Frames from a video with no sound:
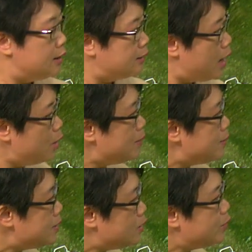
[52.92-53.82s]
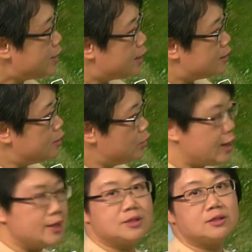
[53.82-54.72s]
Now maybe we can
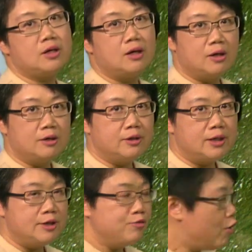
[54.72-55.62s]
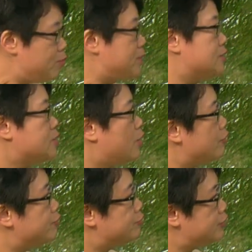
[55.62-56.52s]
look at the evolvement
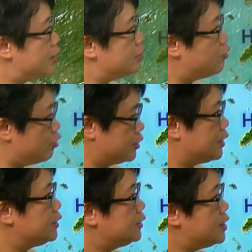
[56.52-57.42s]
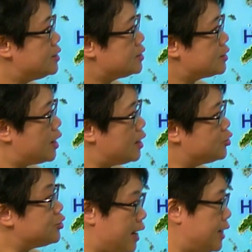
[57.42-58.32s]
of Rook
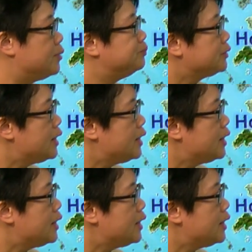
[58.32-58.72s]
today.